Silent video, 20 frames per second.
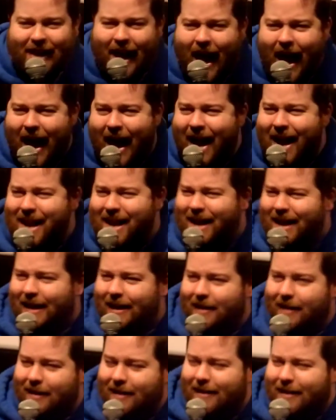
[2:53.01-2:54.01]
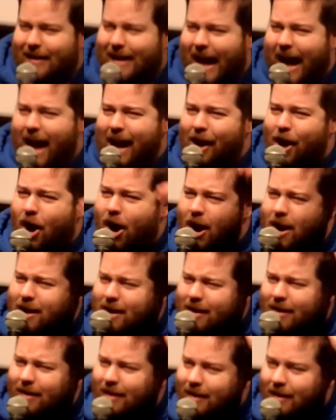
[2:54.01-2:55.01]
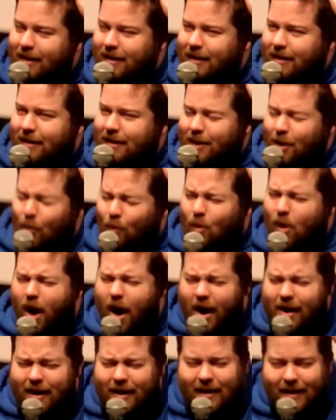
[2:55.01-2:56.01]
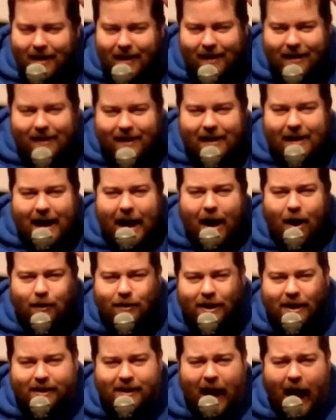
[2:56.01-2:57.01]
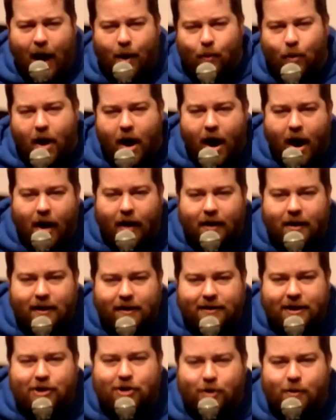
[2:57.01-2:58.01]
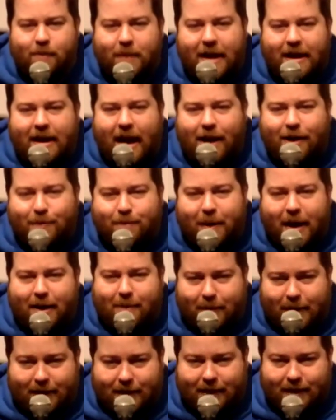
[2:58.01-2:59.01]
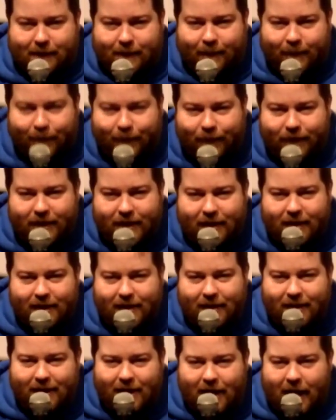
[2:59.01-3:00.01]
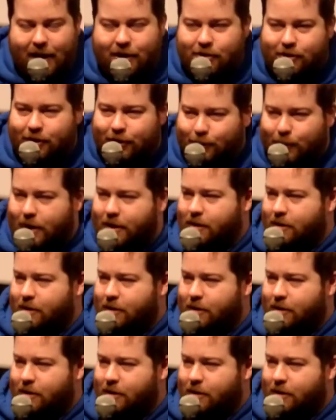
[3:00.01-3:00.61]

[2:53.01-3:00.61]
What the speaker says: Hang on. What? How did that work? Did you meet as babies? And you just went,